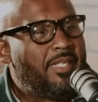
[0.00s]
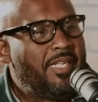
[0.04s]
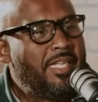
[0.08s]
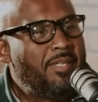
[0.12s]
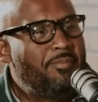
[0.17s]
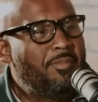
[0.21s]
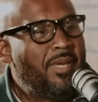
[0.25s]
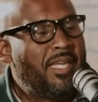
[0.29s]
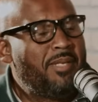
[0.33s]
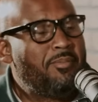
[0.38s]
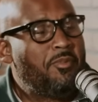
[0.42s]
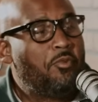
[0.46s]
He
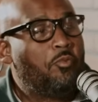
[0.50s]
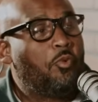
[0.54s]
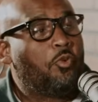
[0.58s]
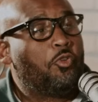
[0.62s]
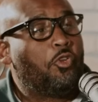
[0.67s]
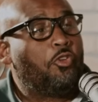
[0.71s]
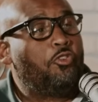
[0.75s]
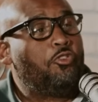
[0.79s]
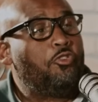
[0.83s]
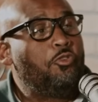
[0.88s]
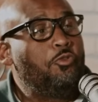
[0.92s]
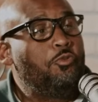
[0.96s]
made me want
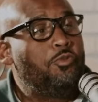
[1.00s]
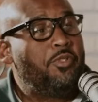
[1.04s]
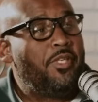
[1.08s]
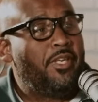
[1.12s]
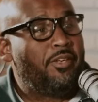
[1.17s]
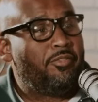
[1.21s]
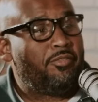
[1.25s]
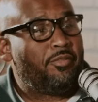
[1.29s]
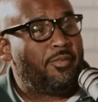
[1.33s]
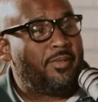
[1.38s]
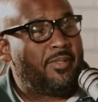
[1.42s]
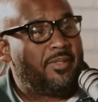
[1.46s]
to do
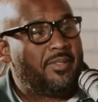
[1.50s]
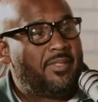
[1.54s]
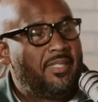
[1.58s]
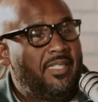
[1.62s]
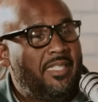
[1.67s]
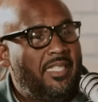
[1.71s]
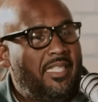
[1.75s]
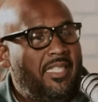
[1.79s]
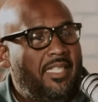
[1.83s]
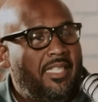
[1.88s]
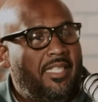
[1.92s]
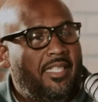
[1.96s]
different,
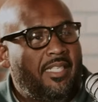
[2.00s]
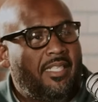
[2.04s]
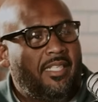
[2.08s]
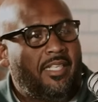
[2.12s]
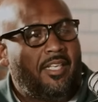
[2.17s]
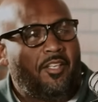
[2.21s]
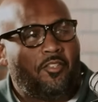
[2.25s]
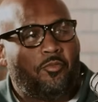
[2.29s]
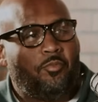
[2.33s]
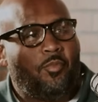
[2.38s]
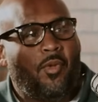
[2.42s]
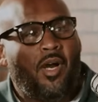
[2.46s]

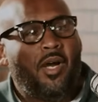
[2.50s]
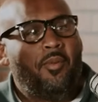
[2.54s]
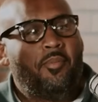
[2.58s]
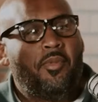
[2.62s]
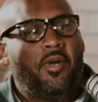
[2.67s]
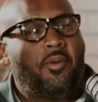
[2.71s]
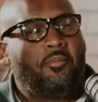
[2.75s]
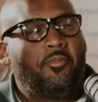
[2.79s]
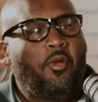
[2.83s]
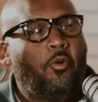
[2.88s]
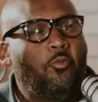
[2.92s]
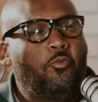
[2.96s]
because mom and
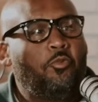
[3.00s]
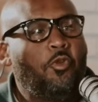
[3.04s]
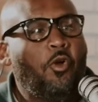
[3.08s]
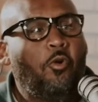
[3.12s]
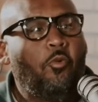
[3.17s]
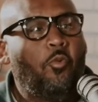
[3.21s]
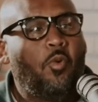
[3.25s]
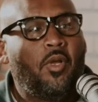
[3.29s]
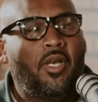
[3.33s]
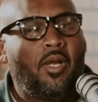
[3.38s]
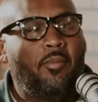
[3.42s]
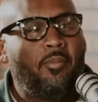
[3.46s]
them don't know
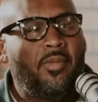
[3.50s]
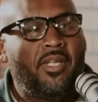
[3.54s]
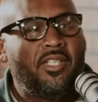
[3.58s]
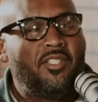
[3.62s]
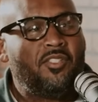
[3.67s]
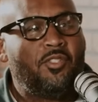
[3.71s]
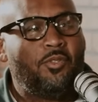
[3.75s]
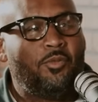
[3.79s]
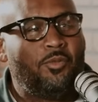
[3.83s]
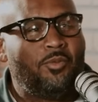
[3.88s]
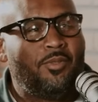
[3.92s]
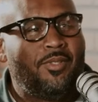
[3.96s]
what I'm
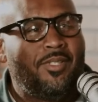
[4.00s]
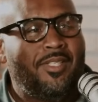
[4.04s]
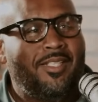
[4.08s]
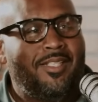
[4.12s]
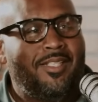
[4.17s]
into.